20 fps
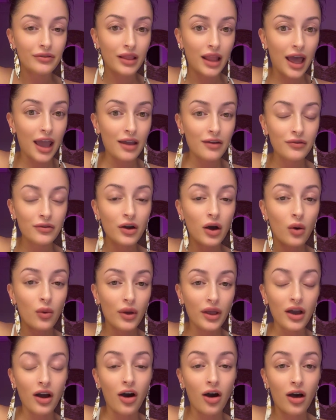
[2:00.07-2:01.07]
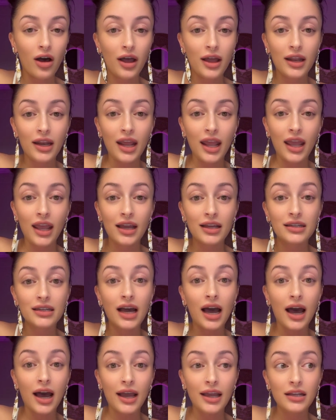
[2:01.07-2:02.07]
life going on, and
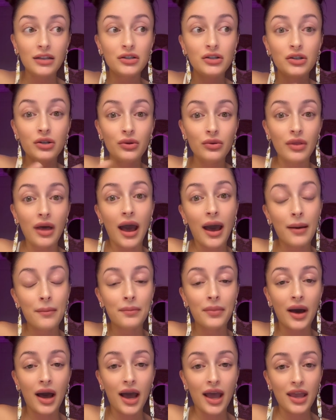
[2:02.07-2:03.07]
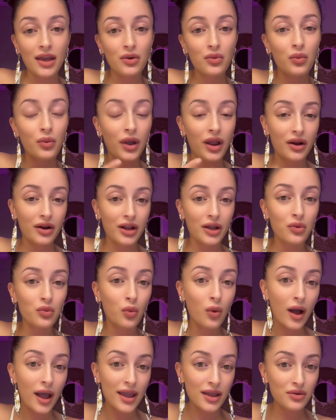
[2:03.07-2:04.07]
I do that by wearing
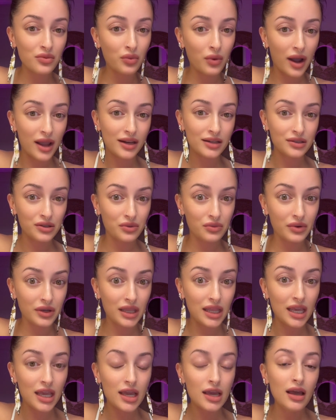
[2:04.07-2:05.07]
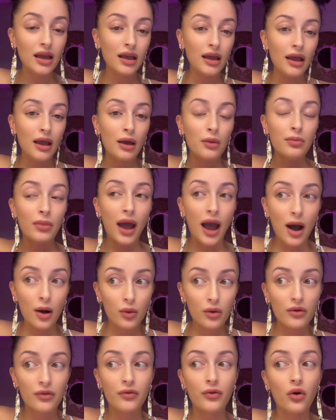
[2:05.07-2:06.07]
white. White is a really
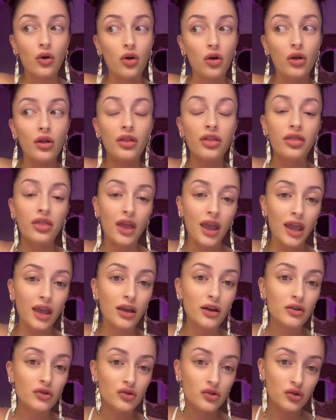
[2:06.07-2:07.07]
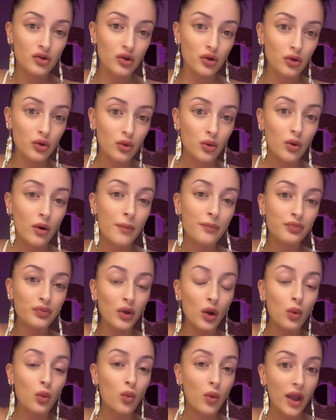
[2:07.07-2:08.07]
powerful thing to
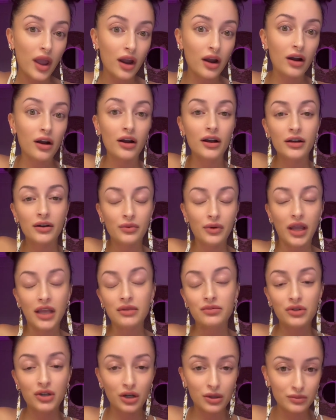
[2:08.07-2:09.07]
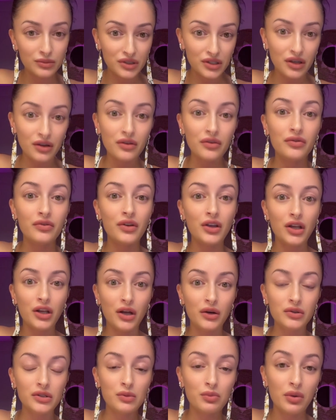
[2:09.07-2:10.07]
wear in terms of,
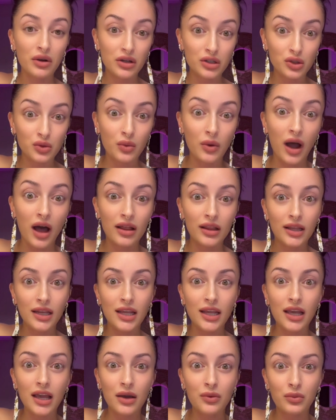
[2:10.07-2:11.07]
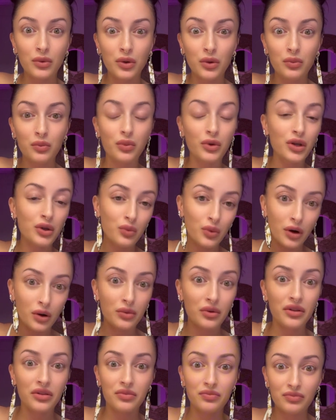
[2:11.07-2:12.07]
spirituality, and when you work
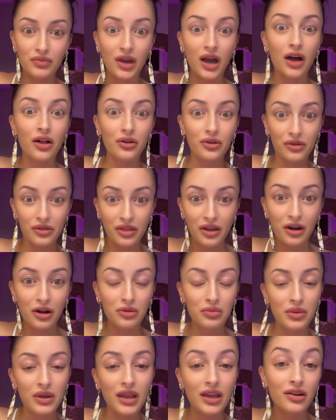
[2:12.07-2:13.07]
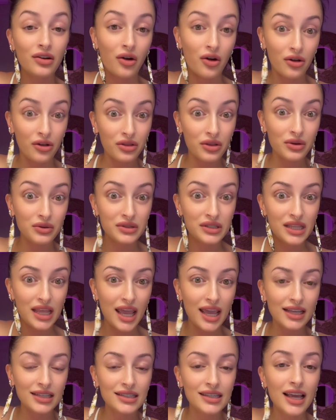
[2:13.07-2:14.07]
with color therapy and all those
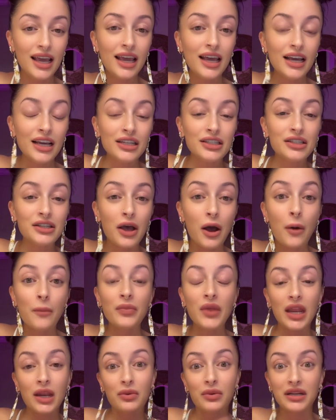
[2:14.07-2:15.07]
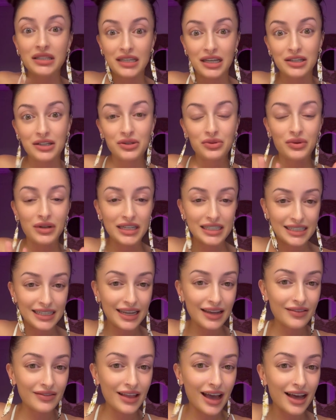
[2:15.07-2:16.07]
things. So anyways, I just wanted to
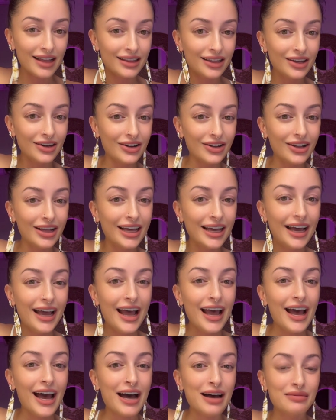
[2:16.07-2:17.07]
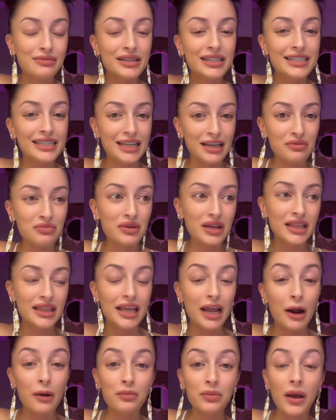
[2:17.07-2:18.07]
give that little tidbit
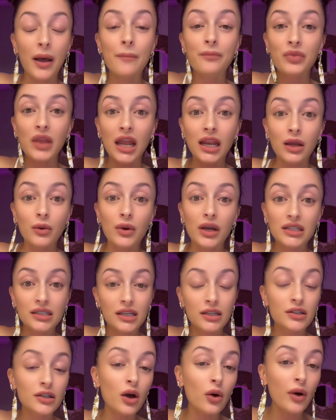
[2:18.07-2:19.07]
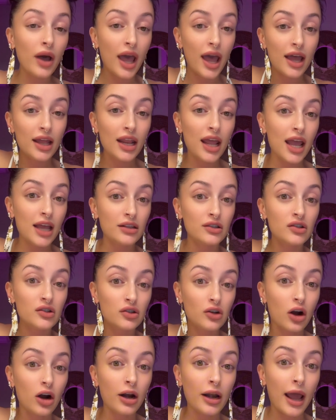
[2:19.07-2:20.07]
there. But anyways, let's go ahead and
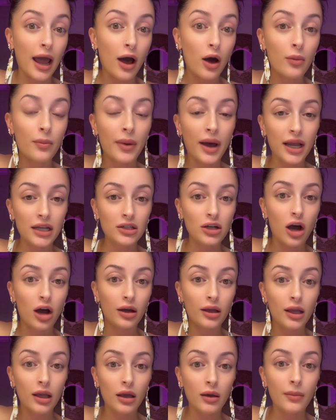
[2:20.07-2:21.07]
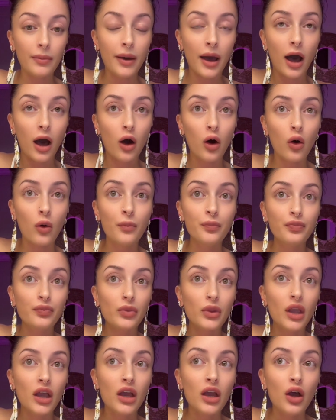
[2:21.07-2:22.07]
start out by talking about
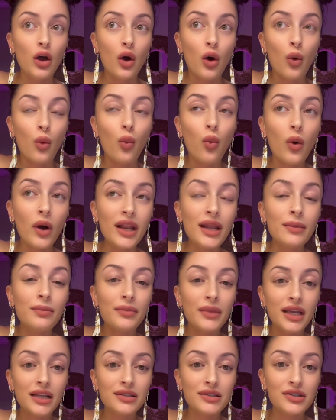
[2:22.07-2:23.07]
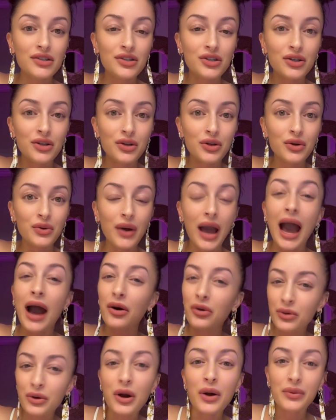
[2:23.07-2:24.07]
what it means to
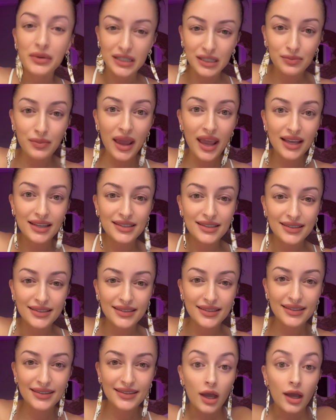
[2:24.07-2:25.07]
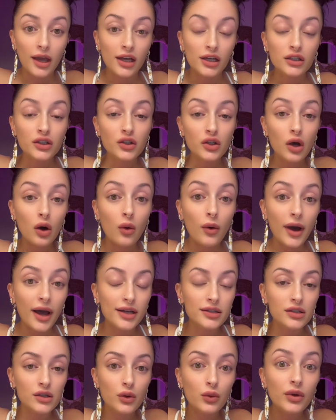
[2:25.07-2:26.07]
outgrow a space. So
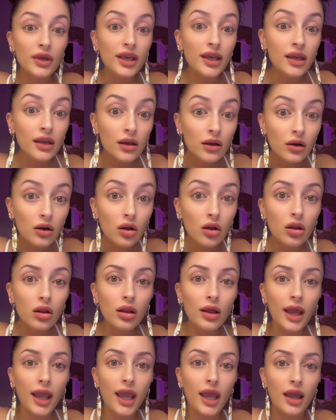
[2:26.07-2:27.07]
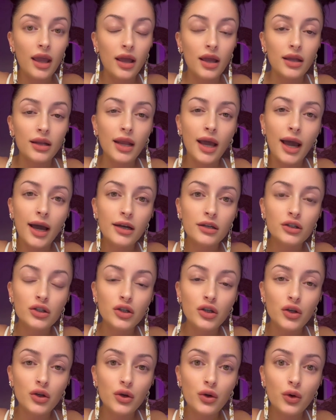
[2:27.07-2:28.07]
as you heal and as
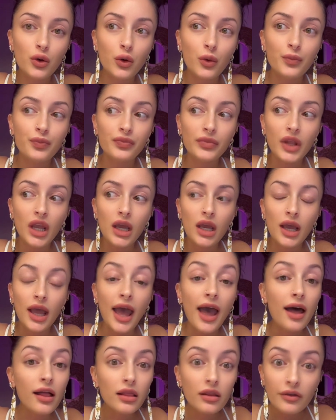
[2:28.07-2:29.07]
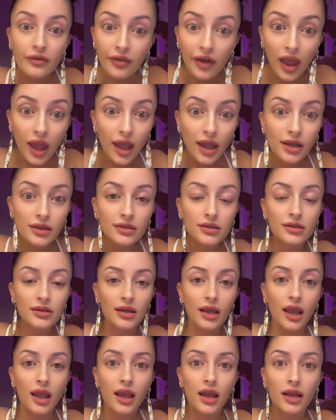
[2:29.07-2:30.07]
you elevate
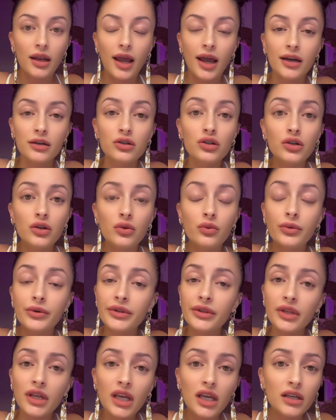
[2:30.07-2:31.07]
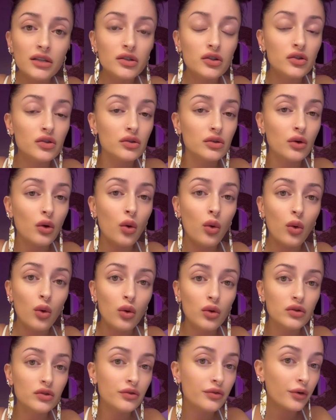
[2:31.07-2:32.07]
and as you release
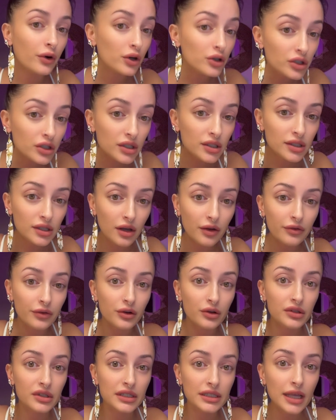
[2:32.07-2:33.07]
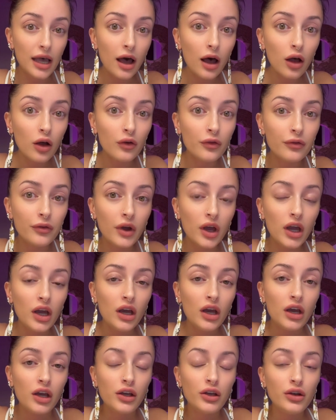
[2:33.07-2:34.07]
old versions of yourself,
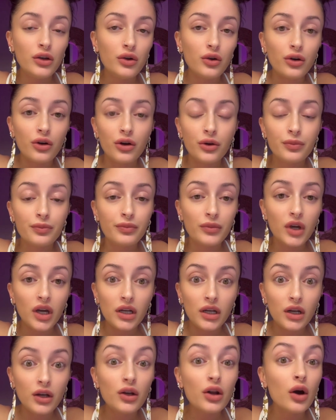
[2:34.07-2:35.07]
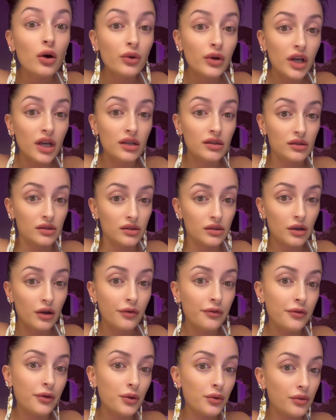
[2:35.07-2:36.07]
you're gonna notice a
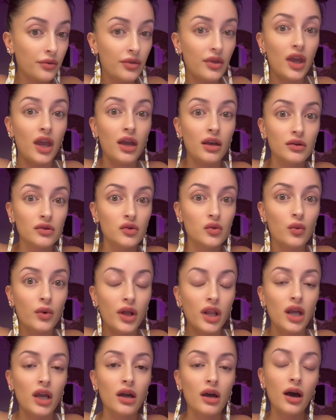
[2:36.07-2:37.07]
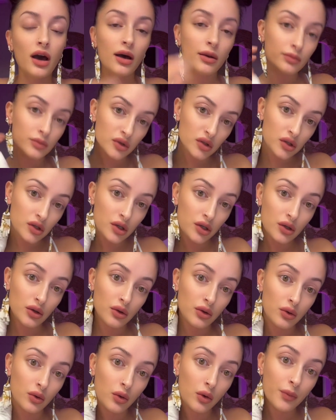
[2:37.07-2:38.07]
few things when it comes
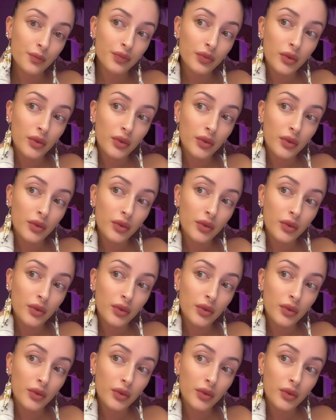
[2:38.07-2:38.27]
to